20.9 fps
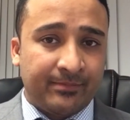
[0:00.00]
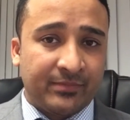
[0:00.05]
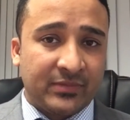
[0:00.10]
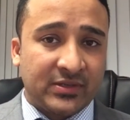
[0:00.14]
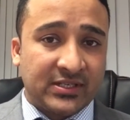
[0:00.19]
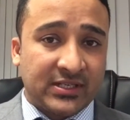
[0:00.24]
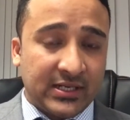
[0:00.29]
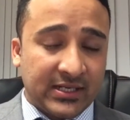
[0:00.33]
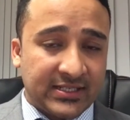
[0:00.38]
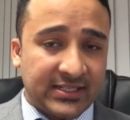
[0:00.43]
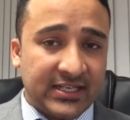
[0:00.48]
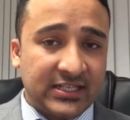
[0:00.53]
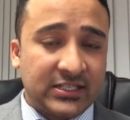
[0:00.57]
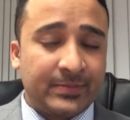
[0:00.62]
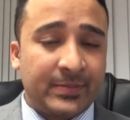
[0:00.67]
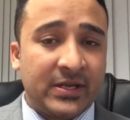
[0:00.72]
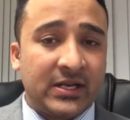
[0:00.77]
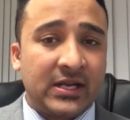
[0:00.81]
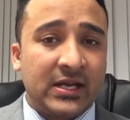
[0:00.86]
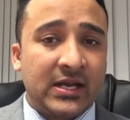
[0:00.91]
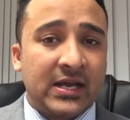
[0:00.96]
skill
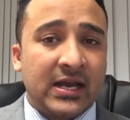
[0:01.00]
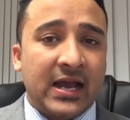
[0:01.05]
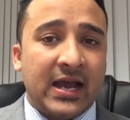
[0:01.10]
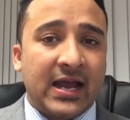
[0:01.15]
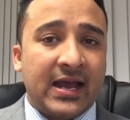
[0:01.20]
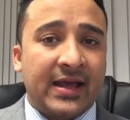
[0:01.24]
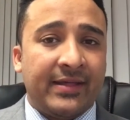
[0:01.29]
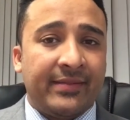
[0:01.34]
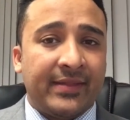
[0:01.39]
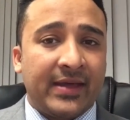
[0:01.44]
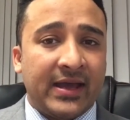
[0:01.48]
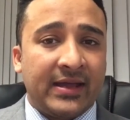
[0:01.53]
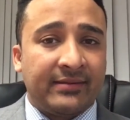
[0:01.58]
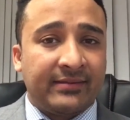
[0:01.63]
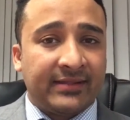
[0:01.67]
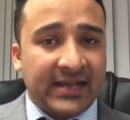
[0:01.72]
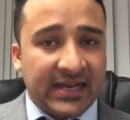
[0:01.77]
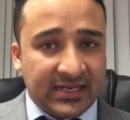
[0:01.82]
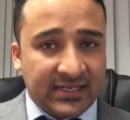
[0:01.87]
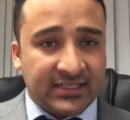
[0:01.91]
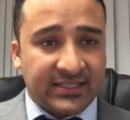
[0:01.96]
assessment, and
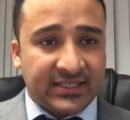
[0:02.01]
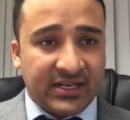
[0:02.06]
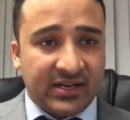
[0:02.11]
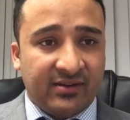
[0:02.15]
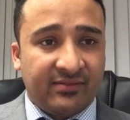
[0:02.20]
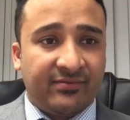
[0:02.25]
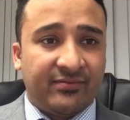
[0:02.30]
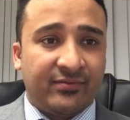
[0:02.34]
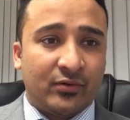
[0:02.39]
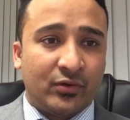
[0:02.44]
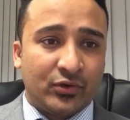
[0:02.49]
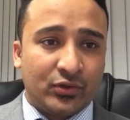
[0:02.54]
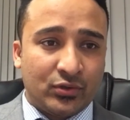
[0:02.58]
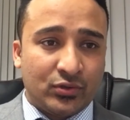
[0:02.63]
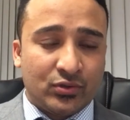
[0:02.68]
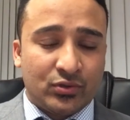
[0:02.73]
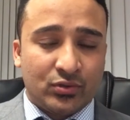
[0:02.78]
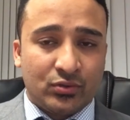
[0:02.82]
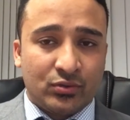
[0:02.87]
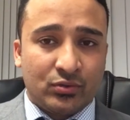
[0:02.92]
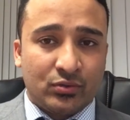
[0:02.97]
that is enough for you
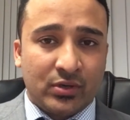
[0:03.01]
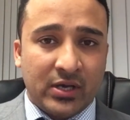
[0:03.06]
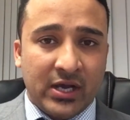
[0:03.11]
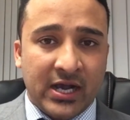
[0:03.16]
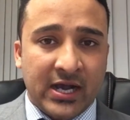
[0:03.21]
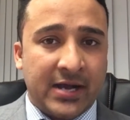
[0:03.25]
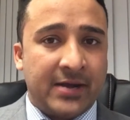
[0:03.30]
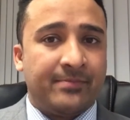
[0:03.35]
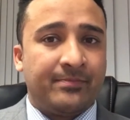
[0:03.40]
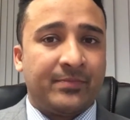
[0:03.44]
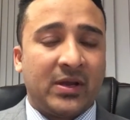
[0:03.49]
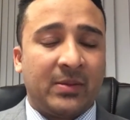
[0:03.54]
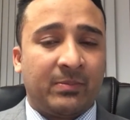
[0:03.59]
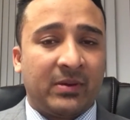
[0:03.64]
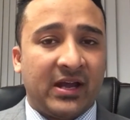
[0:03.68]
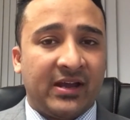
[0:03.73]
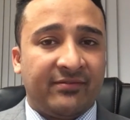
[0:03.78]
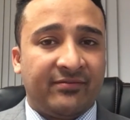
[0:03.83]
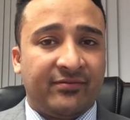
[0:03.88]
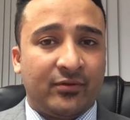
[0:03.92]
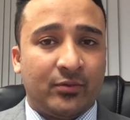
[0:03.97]
to
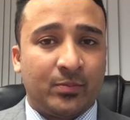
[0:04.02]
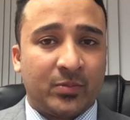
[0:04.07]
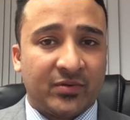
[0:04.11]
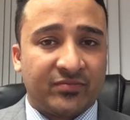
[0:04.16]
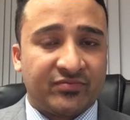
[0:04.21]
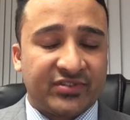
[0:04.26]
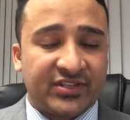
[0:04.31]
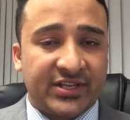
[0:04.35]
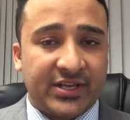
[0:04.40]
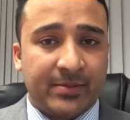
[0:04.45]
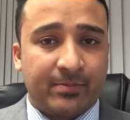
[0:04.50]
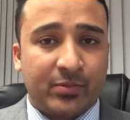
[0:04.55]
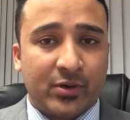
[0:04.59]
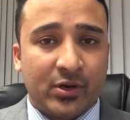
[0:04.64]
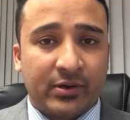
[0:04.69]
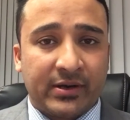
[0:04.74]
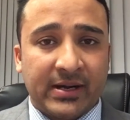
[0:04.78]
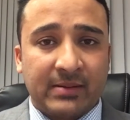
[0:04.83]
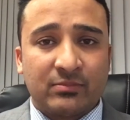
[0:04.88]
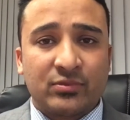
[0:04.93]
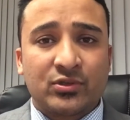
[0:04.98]
apply for Professor Year
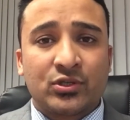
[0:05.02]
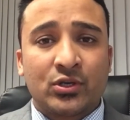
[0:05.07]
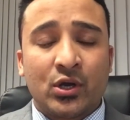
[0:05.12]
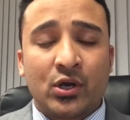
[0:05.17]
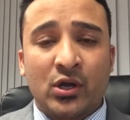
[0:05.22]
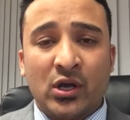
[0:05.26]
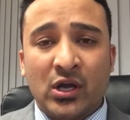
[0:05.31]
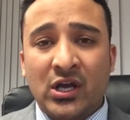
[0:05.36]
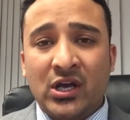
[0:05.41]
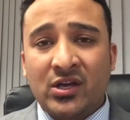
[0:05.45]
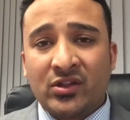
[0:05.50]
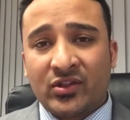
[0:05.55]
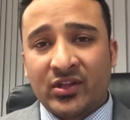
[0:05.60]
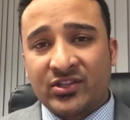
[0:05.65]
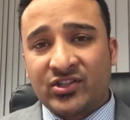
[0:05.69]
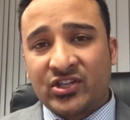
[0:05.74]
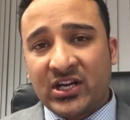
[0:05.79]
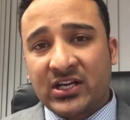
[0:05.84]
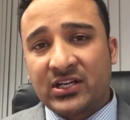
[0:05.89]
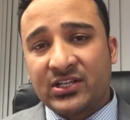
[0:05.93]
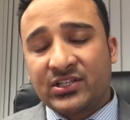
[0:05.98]
program. So the
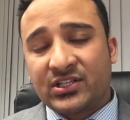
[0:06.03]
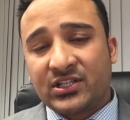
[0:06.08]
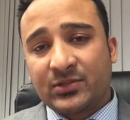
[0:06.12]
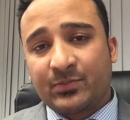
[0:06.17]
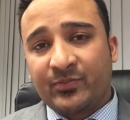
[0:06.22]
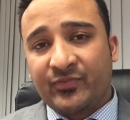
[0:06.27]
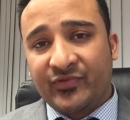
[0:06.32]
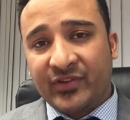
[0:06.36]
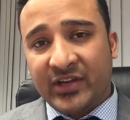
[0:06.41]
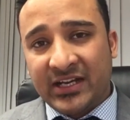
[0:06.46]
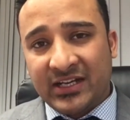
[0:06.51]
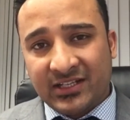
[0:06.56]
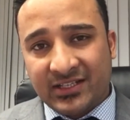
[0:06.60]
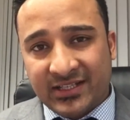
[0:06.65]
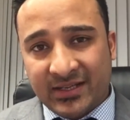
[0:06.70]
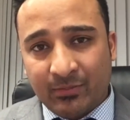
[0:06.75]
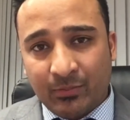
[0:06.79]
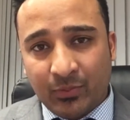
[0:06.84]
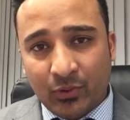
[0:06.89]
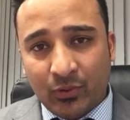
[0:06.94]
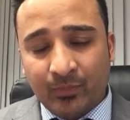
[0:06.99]
checklist is fairly
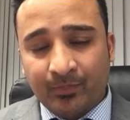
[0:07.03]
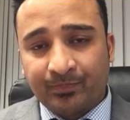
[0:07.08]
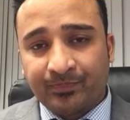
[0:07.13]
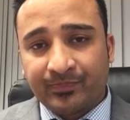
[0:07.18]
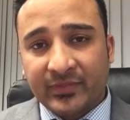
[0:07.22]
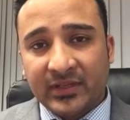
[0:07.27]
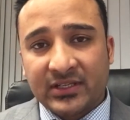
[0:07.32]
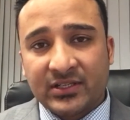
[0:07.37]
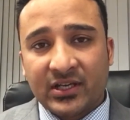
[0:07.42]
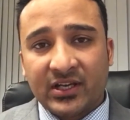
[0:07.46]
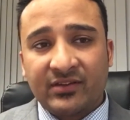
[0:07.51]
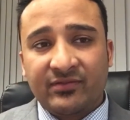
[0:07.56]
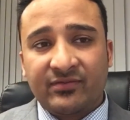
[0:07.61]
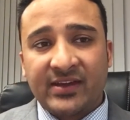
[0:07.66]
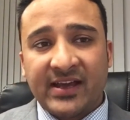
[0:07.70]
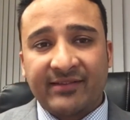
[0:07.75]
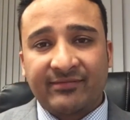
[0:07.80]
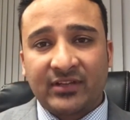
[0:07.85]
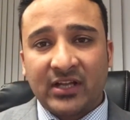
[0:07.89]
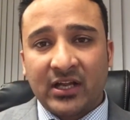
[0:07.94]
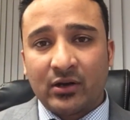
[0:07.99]
simple. So if
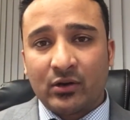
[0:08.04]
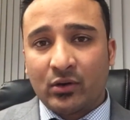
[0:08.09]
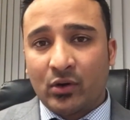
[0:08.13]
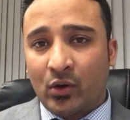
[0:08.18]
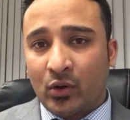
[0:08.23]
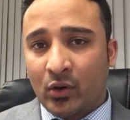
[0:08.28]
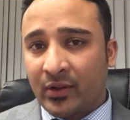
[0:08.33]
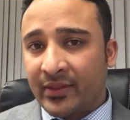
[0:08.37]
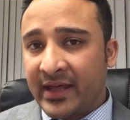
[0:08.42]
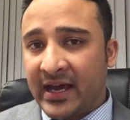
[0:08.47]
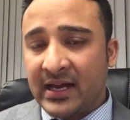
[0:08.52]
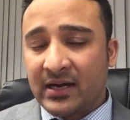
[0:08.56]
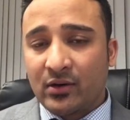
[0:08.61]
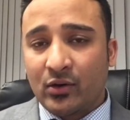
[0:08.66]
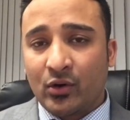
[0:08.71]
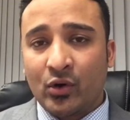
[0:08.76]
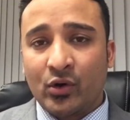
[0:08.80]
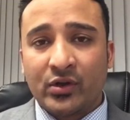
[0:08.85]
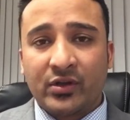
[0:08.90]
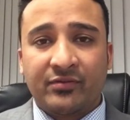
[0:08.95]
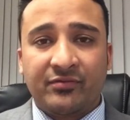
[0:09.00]
you have done all of that,
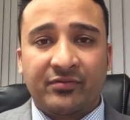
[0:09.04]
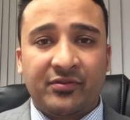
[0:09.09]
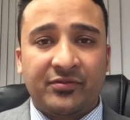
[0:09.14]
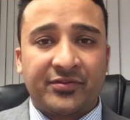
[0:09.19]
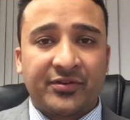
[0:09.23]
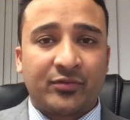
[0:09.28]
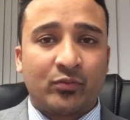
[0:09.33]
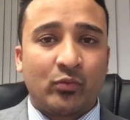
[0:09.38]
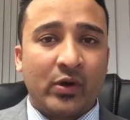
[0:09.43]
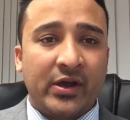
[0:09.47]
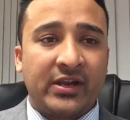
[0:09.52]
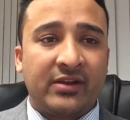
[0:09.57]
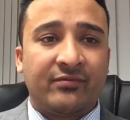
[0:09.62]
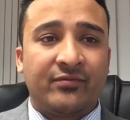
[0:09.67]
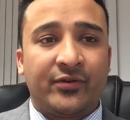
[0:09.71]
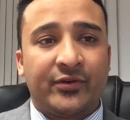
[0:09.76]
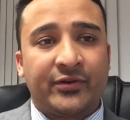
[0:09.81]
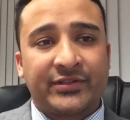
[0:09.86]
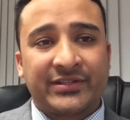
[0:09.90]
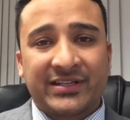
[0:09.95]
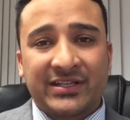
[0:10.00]
or if you're just waiting
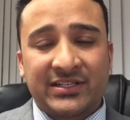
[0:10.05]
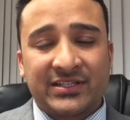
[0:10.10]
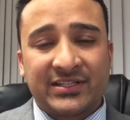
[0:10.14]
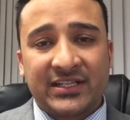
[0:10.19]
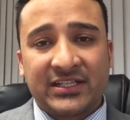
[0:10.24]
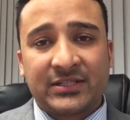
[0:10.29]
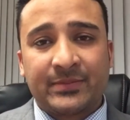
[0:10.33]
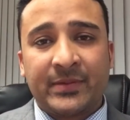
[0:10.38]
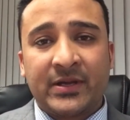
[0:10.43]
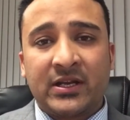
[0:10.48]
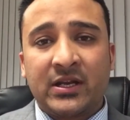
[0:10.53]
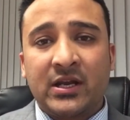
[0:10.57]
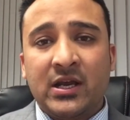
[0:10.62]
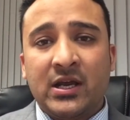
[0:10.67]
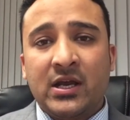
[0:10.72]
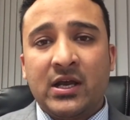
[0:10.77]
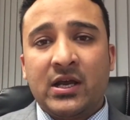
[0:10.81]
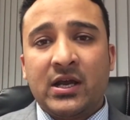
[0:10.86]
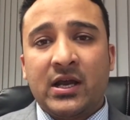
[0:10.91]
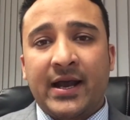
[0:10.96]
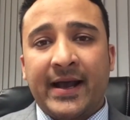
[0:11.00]
for your skill assessment,
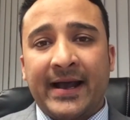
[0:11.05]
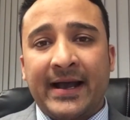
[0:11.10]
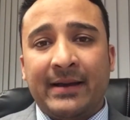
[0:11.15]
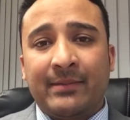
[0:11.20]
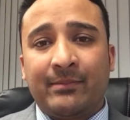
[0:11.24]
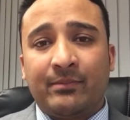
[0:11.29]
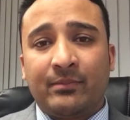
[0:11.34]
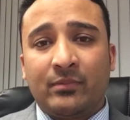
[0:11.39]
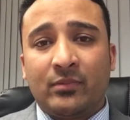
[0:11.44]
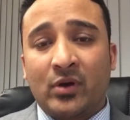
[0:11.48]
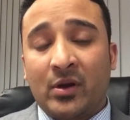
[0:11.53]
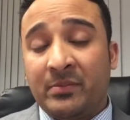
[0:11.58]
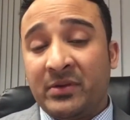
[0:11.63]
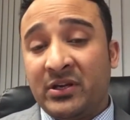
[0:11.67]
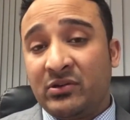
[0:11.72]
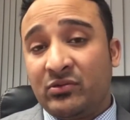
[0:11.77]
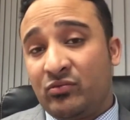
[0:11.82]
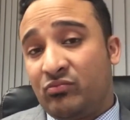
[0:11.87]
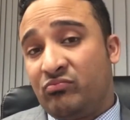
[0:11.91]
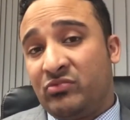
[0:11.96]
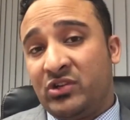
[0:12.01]
I
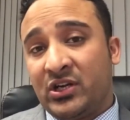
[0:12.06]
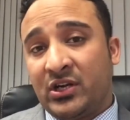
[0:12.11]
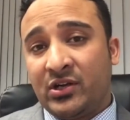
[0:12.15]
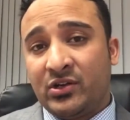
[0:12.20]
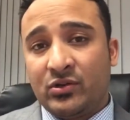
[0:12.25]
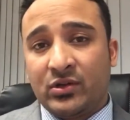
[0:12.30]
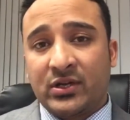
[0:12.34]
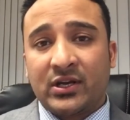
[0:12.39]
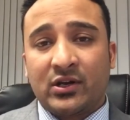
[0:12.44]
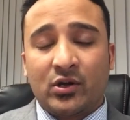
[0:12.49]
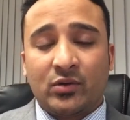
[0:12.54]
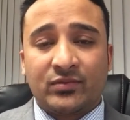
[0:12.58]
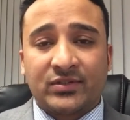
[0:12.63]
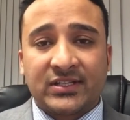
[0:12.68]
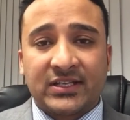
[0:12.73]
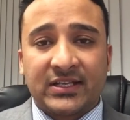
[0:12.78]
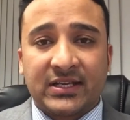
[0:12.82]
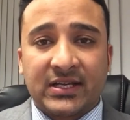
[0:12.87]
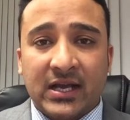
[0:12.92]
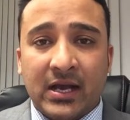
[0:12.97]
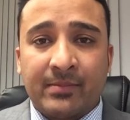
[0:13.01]
mean, you know, you can
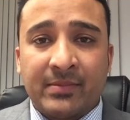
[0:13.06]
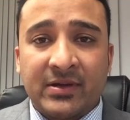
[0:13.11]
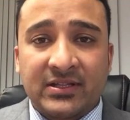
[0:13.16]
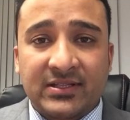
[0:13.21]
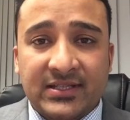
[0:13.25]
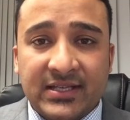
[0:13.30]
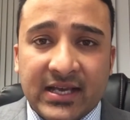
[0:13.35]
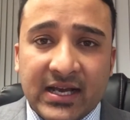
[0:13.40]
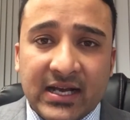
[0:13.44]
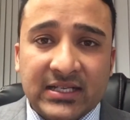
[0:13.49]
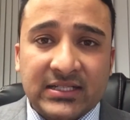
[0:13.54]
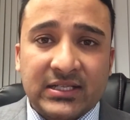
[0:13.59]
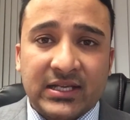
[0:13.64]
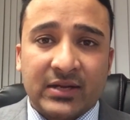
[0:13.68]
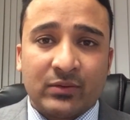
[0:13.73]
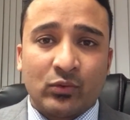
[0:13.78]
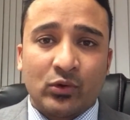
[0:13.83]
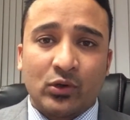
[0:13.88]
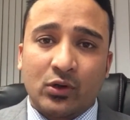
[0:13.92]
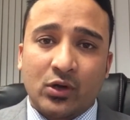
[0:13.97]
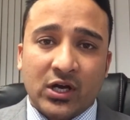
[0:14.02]
obviously come and see us
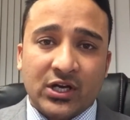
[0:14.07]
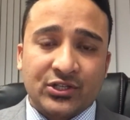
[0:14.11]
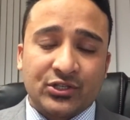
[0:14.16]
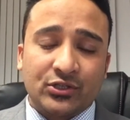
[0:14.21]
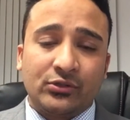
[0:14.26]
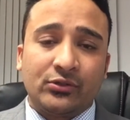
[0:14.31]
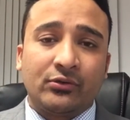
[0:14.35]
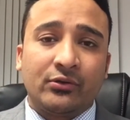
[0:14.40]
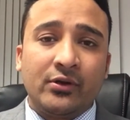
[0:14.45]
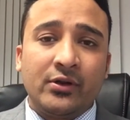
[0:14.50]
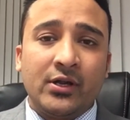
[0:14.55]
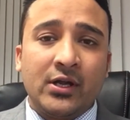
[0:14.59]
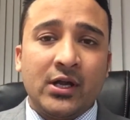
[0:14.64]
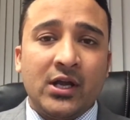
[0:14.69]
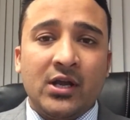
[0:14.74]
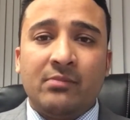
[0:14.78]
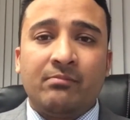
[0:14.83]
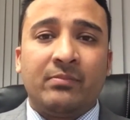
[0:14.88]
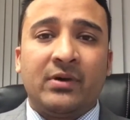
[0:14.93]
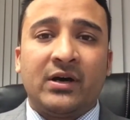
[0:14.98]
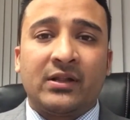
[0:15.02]
and we'll guide you through,
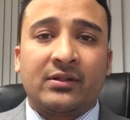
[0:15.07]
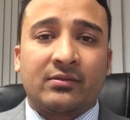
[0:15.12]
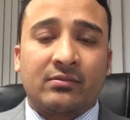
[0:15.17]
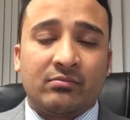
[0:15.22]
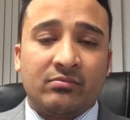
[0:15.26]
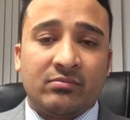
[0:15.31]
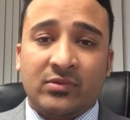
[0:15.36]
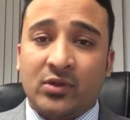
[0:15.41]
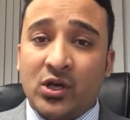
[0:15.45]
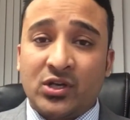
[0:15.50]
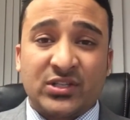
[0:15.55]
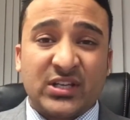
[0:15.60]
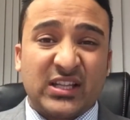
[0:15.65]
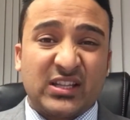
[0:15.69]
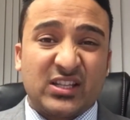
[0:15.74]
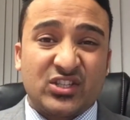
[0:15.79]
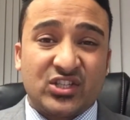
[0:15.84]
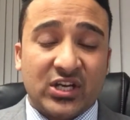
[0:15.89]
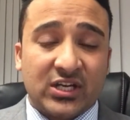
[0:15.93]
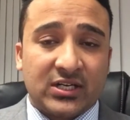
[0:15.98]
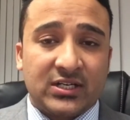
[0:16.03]
but those are
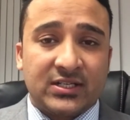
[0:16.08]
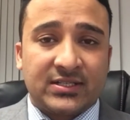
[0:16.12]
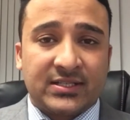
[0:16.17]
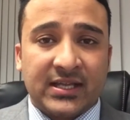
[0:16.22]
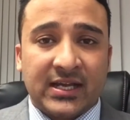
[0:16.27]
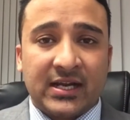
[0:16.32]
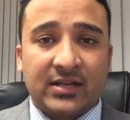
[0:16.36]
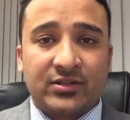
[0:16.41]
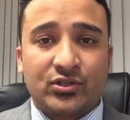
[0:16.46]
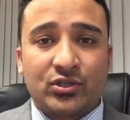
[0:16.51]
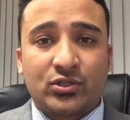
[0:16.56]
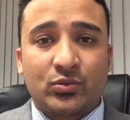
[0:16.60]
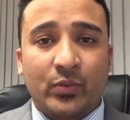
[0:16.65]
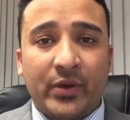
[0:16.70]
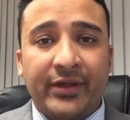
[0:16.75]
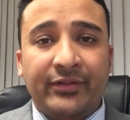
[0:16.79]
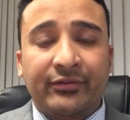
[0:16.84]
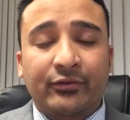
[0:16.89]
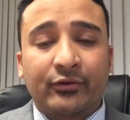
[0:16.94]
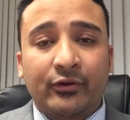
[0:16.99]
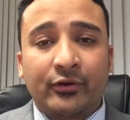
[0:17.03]
the checklists that I just
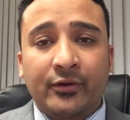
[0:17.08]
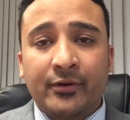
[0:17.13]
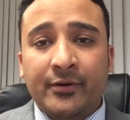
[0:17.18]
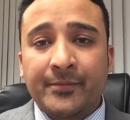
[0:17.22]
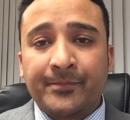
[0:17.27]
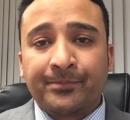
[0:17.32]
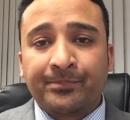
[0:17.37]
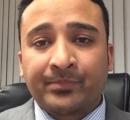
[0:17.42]
went through.